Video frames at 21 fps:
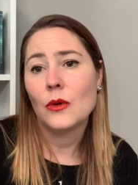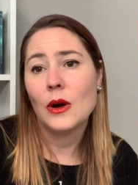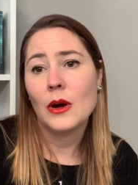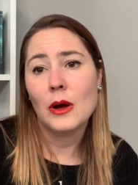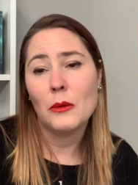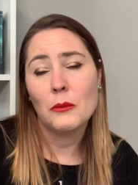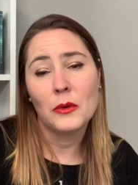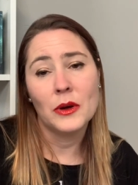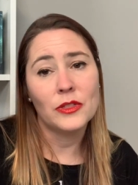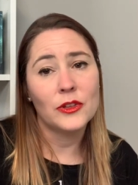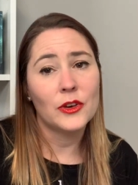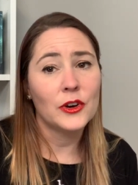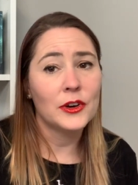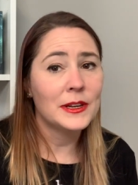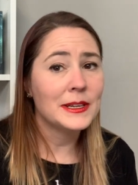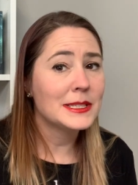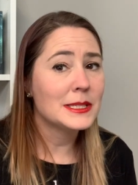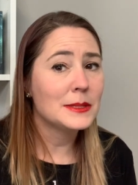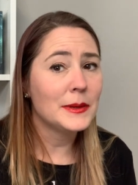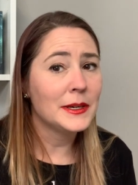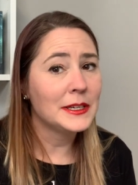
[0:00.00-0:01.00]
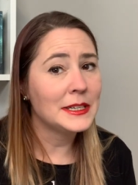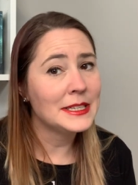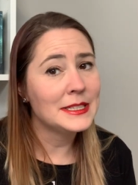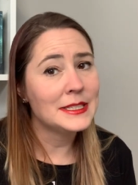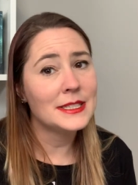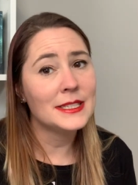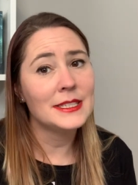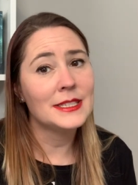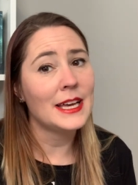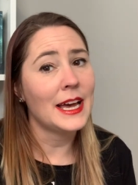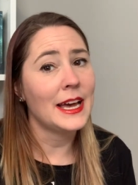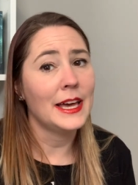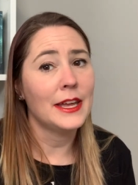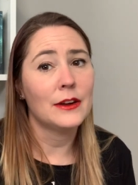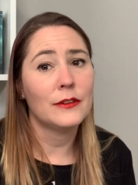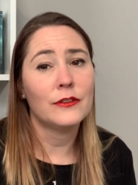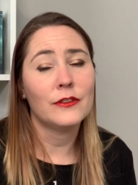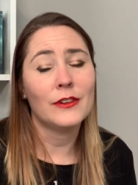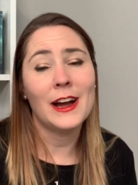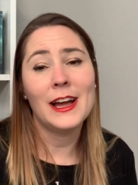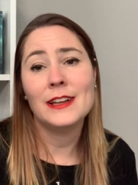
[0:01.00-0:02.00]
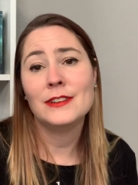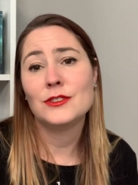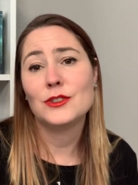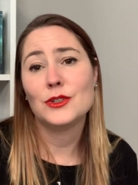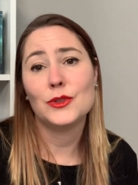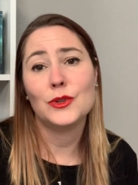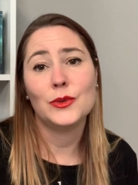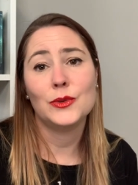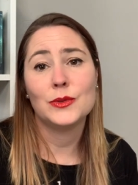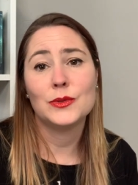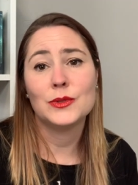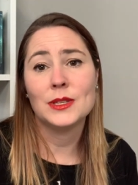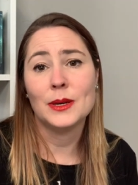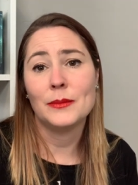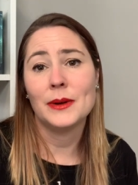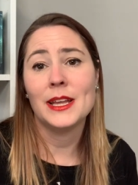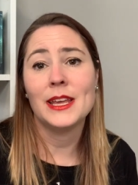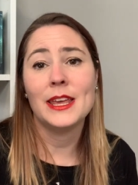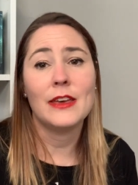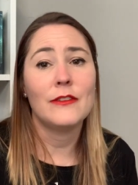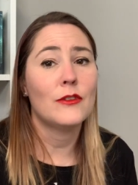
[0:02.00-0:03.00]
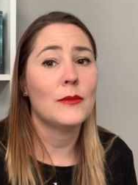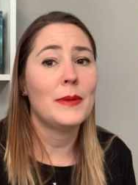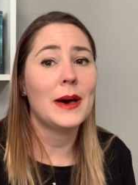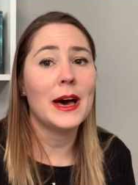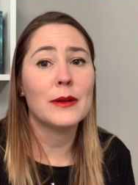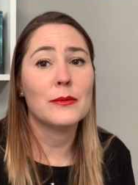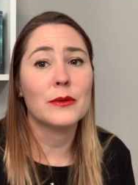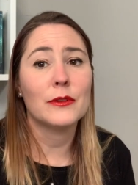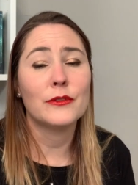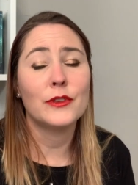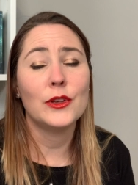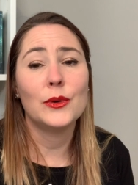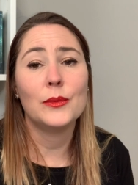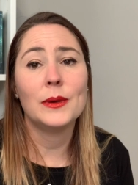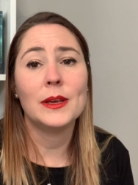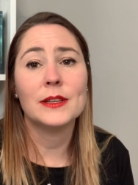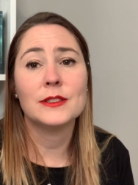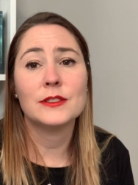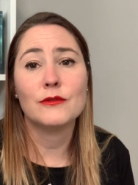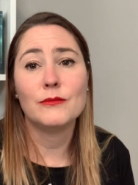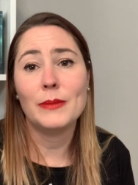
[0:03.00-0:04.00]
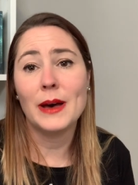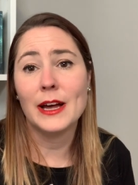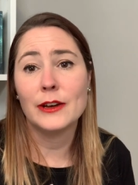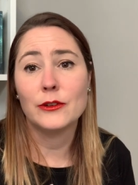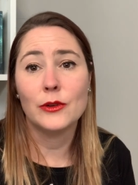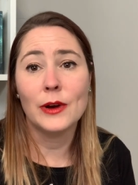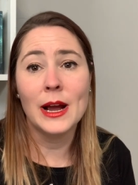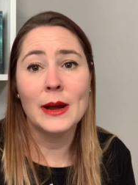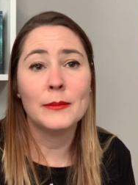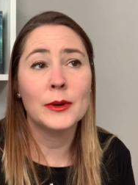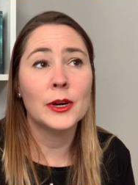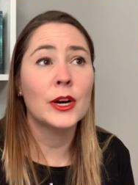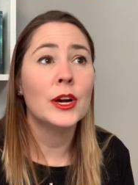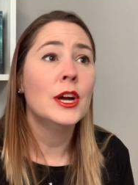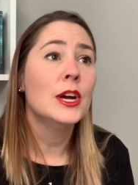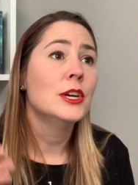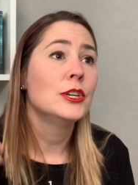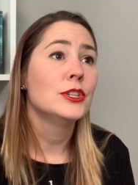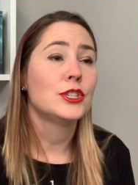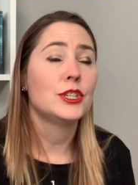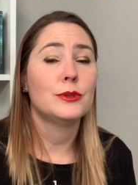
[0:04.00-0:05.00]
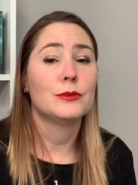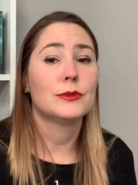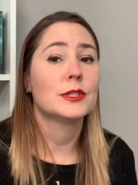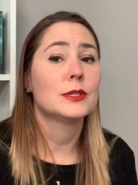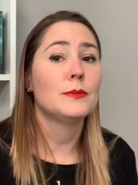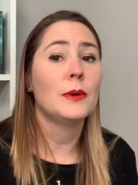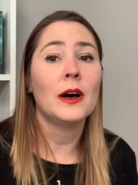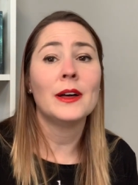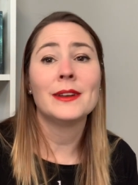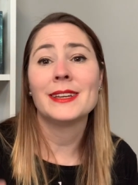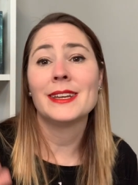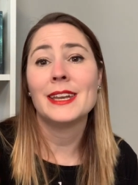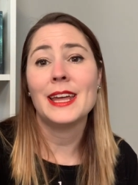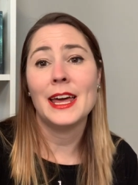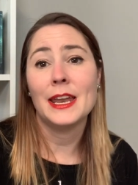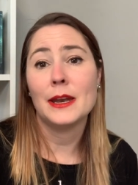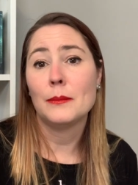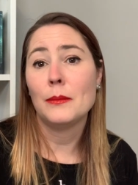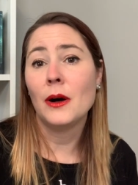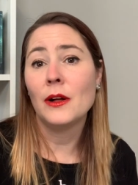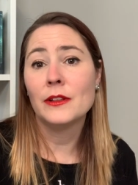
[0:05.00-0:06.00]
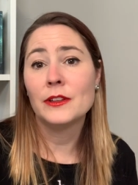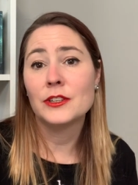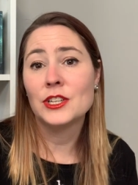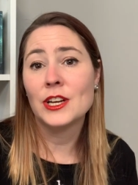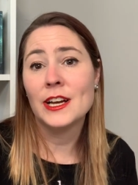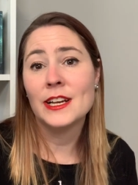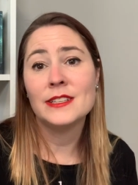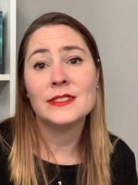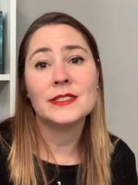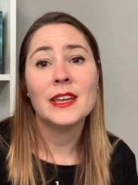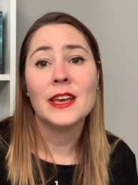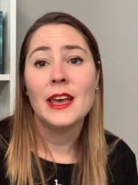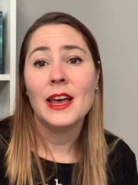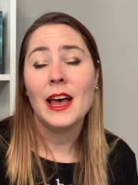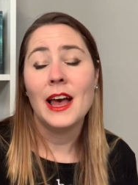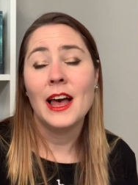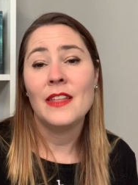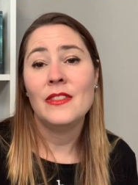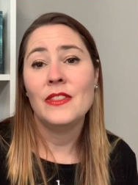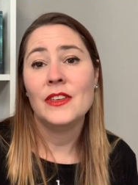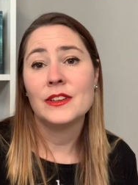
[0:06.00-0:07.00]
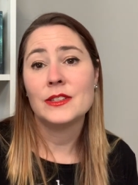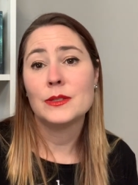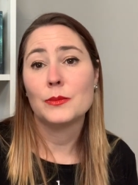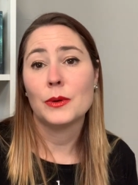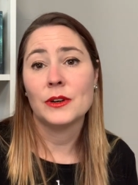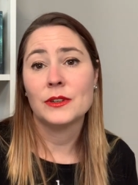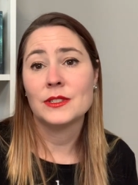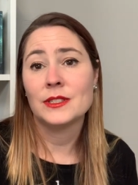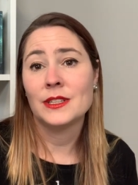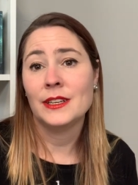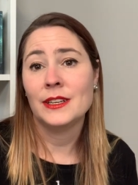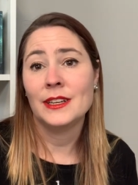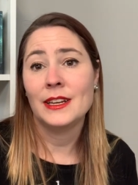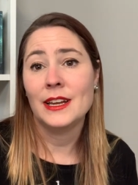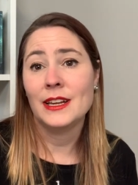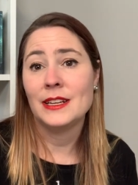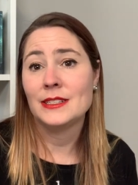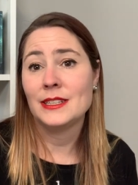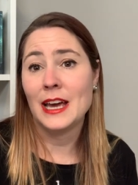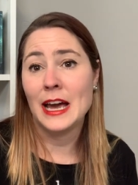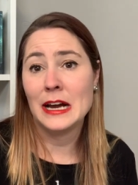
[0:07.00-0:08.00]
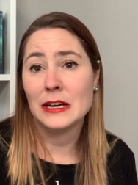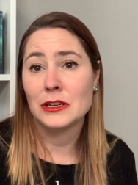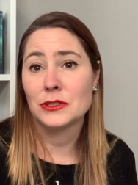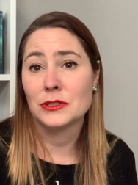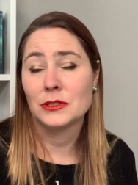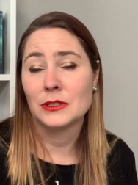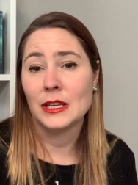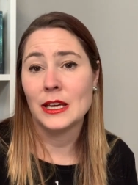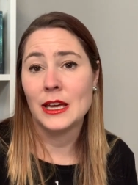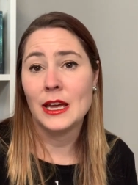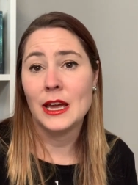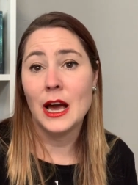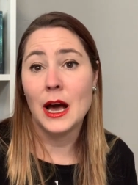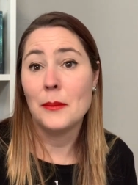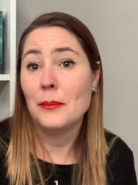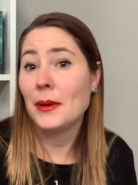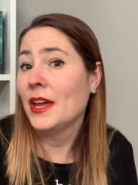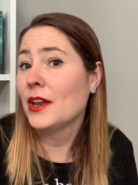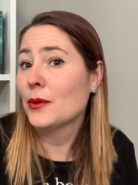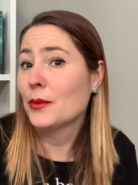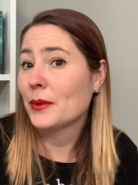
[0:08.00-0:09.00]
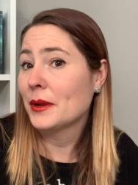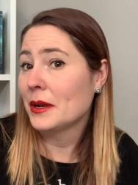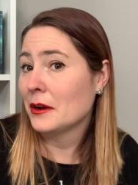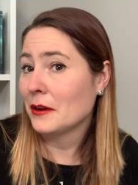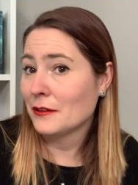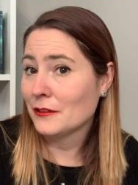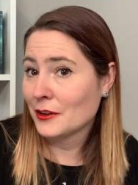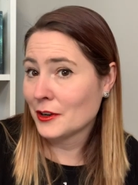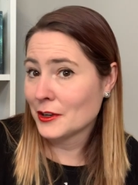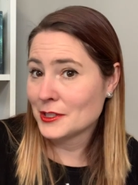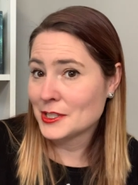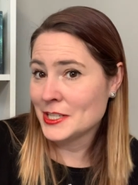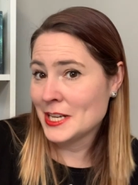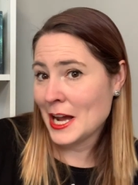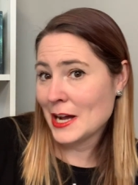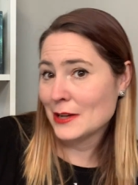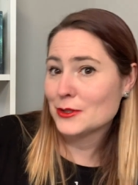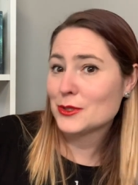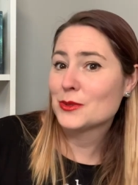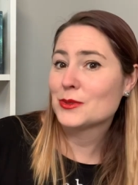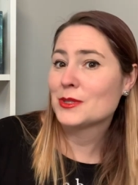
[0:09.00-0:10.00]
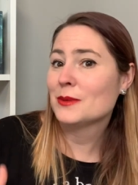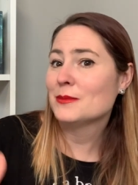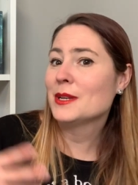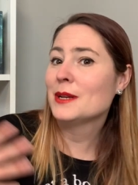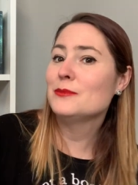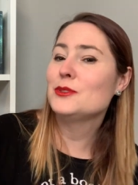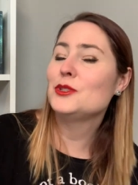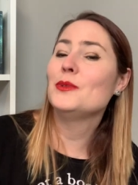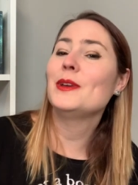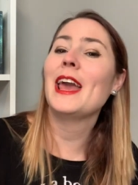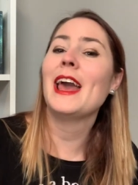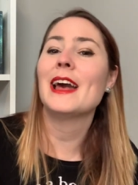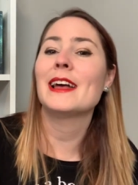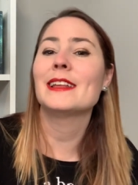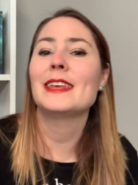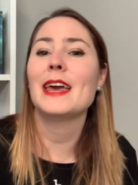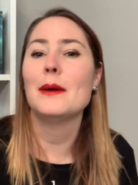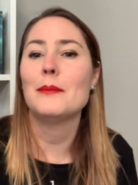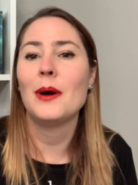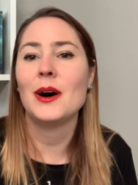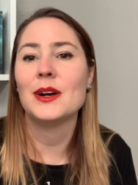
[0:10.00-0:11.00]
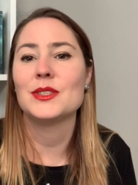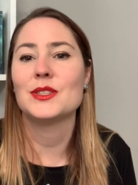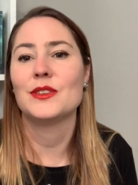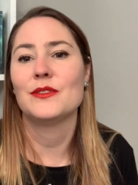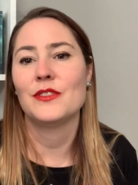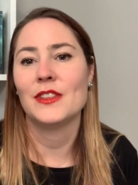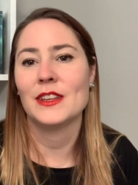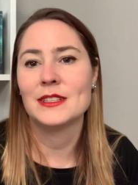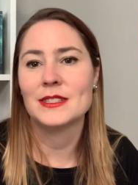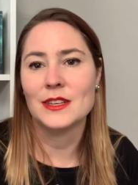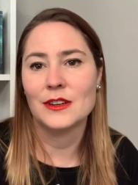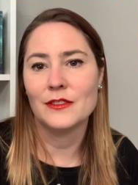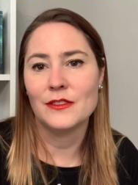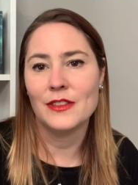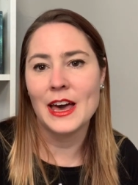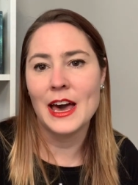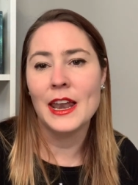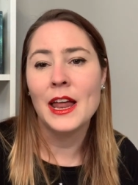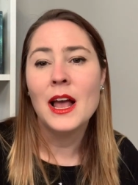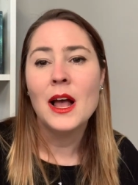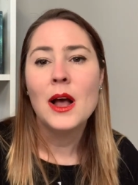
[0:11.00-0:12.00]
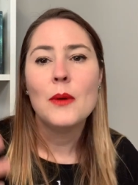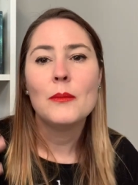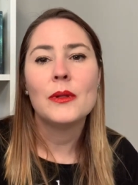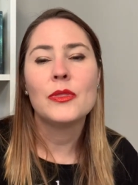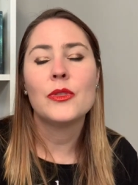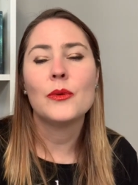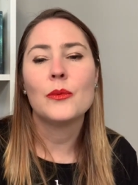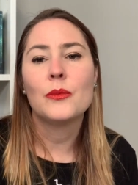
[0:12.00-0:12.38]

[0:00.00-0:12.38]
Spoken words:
with good experiences. I had a friend who somebody gave a bad review because of bad grammar. She responded and apologized, and this person is actually a beta reader of hers now. So sometimes you can get positive things out of that. But